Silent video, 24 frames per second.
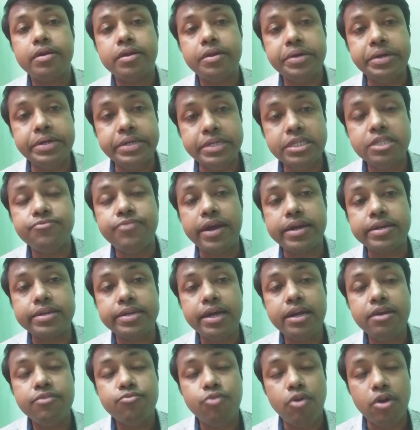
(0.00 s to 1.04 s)
risk
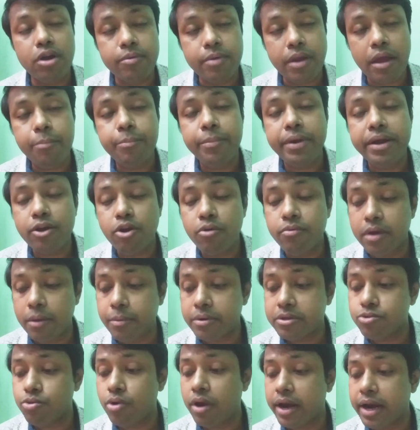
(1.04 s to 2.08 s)
factor for development of
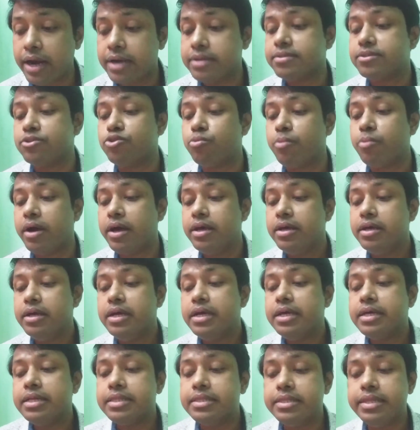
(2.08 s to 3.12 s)
hepatocellular carcinoma.
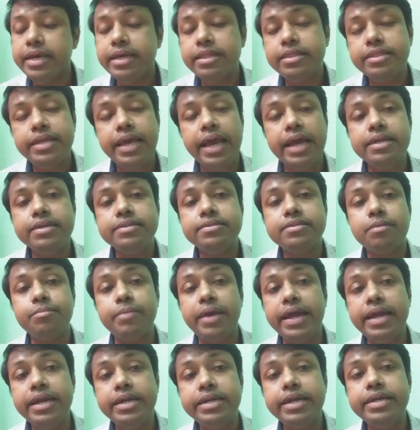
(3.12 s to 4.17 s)
Then there is some
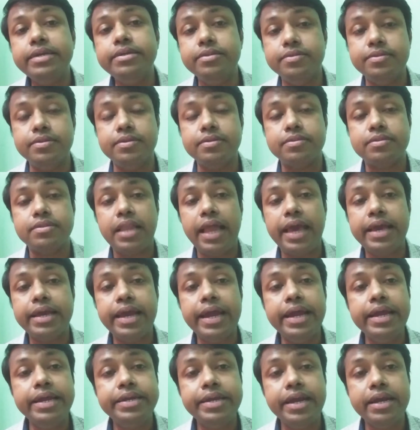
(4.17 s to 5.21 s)
hereditary disease like
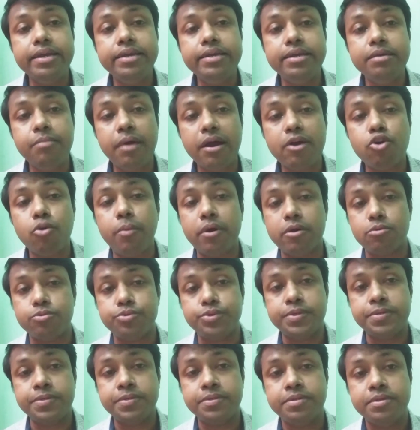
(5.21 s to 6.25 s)
hereditary
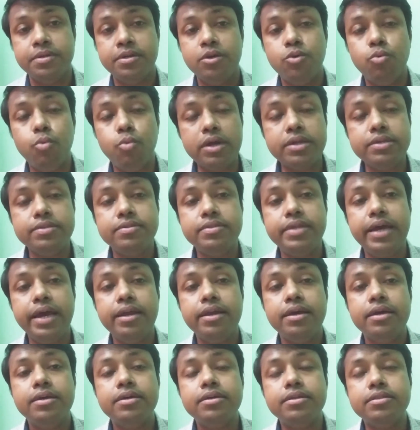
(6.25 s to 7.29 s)
hemochromatosis. What is that?
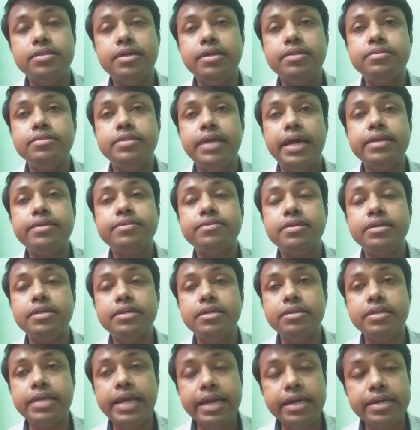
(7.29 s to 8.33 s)
That is an
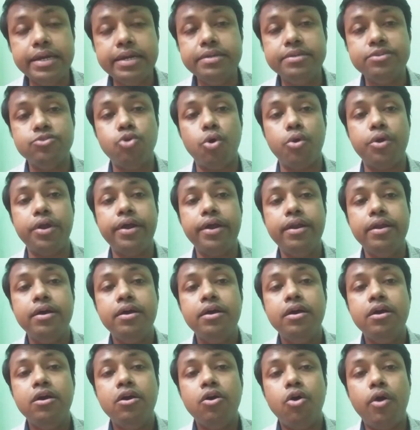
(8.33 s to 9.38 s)
inherited disorder
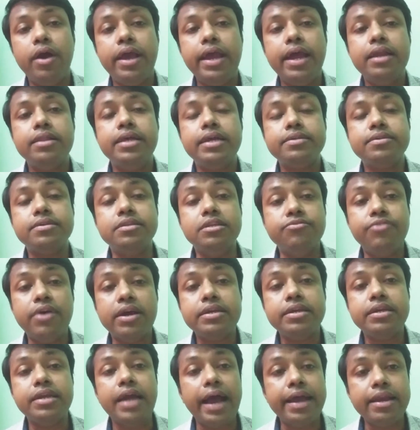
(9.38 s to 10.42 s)
where there is a defect
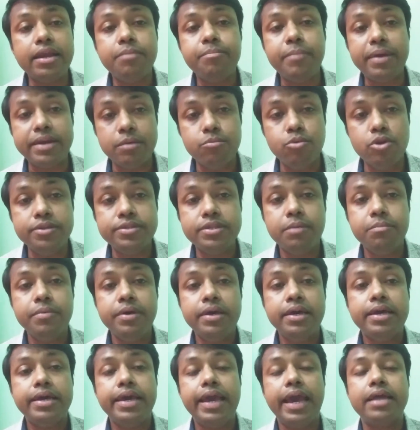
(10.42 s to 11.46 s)
in iron metabolism
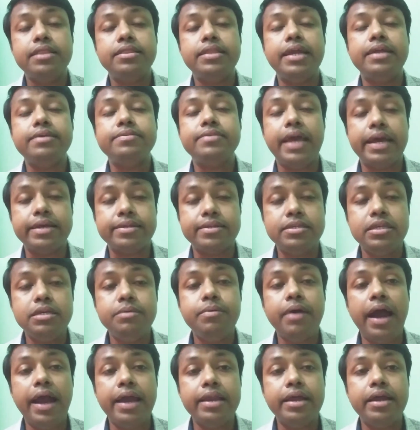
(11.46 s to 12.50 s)
and there is excessive
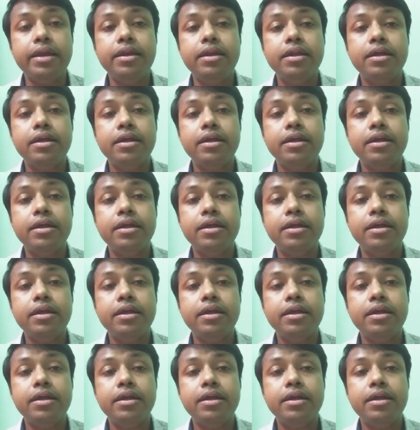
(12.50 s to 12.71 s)
iron